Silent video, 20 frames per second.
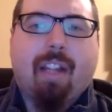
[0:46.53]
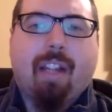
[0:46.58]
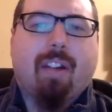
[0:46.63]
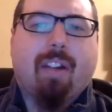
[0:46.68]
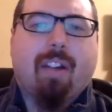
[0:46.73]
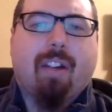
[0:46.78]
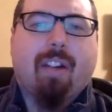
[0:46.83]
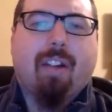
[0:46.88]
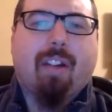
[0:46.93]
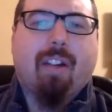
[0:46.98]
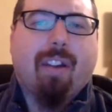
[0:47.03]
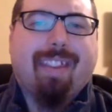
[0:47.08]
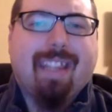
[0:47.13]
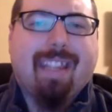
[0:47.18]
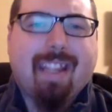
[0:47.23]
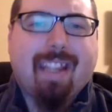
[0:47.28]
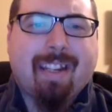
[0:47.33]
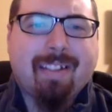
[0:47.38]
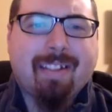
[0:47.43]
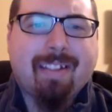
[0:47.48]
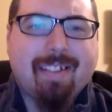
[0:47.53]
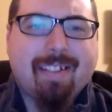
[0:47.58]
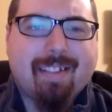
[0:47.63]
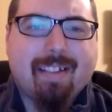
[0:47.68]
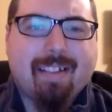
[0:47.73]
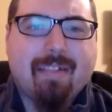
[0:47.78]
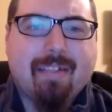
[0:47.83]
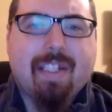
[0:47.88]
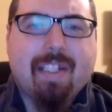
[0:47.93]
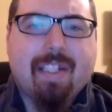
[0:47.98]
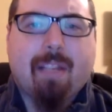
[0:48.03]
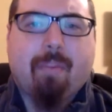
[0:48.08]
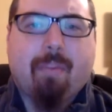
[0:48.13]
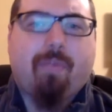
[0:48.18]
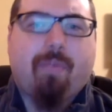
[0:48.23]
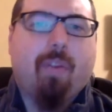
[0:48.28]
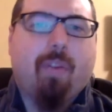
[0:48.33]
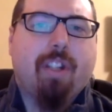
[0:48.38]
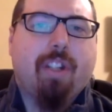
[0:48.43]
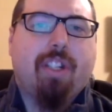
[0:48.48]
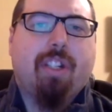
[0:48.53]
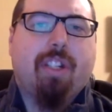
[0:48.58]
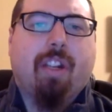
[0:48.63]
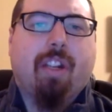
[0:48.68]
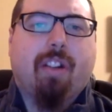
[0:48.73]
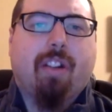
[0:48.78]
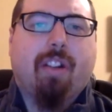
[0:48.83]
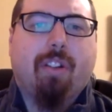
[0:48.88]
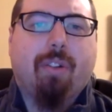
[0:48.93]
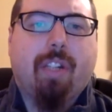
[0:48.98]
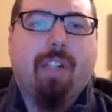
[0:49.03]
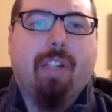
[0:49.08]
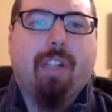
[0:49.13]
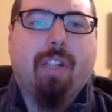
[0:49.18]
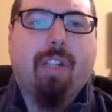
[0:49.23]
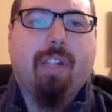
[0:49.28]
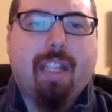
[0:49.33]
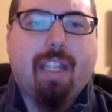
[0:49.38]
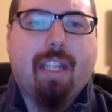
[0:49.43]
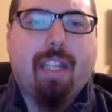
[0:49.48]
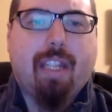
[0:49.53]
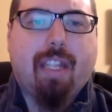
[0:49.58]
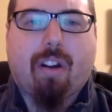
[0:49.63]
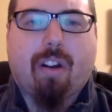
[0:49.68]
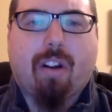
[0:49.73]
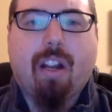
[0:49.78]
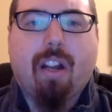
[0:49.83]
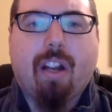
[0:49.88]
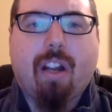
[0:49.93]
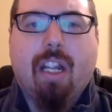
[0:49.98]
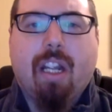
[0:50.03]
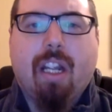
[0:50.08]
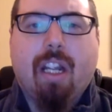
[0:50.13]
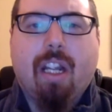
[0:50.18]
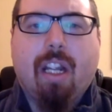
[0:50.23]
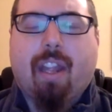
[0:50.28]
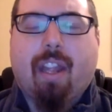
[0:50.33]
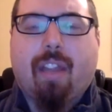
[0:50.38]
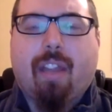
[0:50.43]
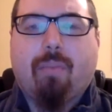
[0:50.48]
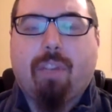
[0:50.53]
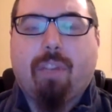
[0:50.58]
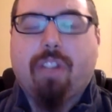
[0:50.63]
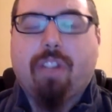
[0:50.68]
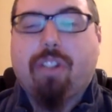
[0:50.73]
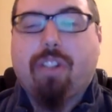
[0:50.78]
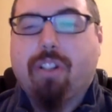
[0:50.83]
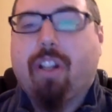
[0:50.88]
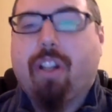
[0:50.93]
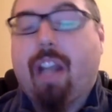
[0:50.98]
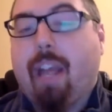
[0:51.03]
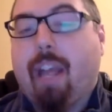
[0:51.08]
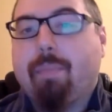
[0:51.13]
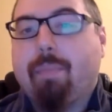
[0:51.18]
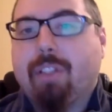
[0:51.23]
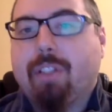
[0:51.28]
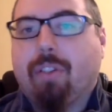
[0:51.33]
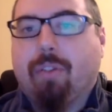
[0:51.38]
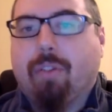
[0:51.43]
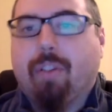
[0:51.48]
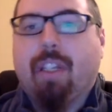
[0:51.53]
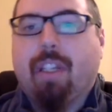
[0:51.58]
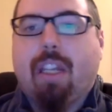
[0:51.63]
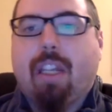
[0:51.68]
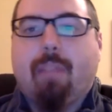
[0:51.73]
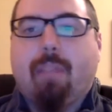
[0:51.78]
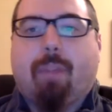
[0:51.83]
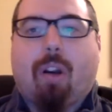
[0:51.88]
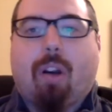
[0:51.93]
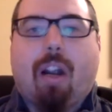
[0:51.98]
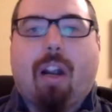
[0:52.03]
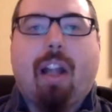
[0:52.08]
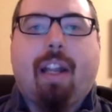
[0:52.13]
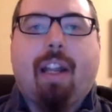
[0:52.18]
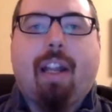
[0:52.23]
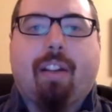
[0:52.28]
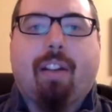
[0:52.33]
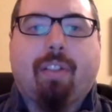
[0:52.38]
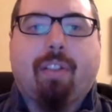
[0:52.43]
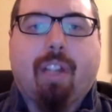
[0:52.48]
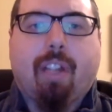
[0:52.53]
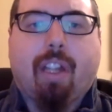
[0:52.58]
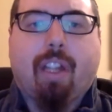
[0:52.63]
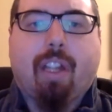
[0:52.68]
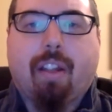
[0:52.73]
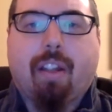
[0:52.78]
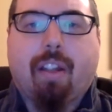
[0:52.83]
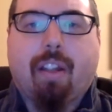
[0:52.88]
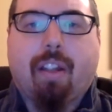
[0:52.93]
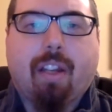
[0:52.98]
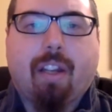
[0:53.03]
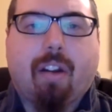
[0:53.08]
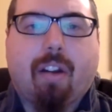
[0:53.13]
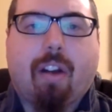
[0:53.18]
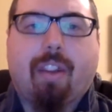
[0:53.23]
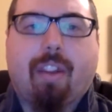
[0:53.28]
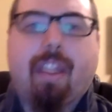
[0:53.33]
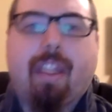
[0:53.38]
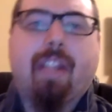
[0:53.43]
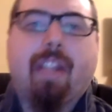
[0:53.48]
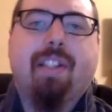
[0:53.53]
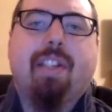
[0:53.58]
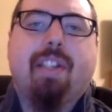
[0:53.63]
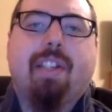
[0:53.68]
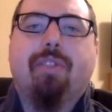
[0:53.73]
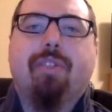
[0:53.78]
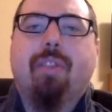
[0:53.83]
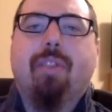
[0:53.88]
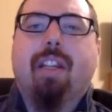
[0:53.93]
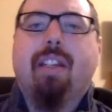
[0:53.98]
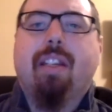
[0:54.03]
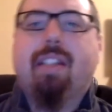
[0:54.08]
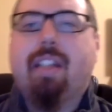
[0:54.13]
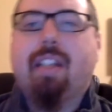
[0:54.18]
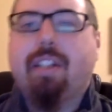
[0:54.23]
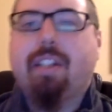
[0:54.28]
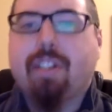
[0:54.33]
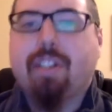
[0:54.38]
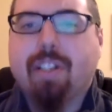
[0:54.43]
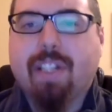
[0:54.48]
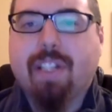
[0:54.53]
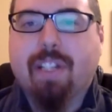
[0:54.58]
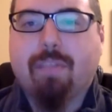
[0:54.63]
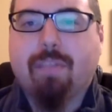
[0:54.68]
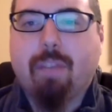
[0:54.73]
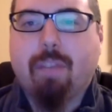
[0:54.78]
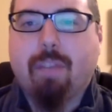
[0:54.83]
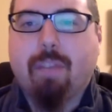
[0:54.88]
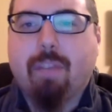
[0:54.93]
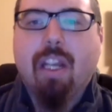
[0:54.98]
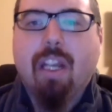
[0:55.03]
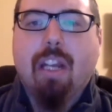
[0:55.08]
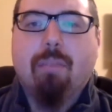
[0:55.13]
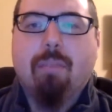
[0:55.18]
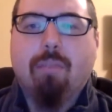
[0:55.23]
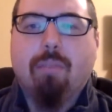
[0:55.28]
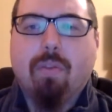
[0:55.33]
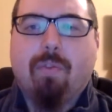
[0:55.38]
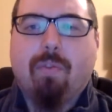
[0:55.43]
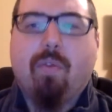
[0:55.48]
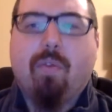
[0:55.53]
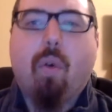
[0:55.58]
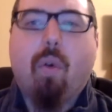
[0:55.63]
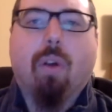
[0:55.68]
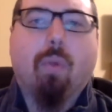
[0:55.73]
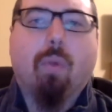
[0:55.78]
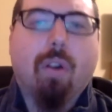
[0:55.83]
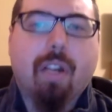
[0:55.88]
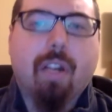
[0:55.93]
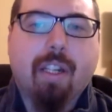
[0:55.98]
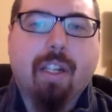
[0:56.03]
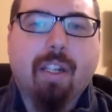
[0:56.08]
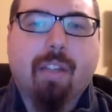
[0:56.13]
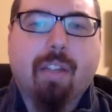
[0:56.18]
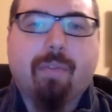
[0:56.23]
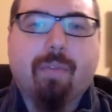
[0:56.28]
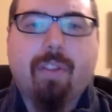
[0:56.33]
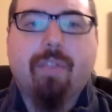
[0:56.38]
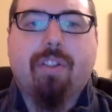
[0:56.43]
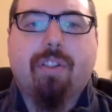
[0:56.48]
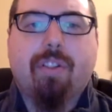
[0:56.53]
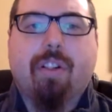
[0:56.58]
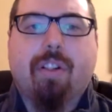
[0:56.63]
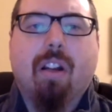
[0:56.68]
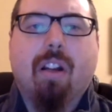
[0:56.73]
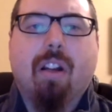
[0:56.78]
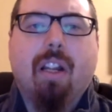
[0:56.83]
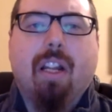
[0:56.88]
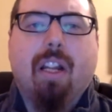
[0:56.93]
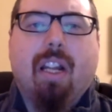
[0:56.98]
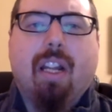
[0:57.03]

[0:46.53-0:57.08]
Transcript: There are things, some of which included here, that we should absolutely keep our eye on. There are things history can teach us as we move forward into the future.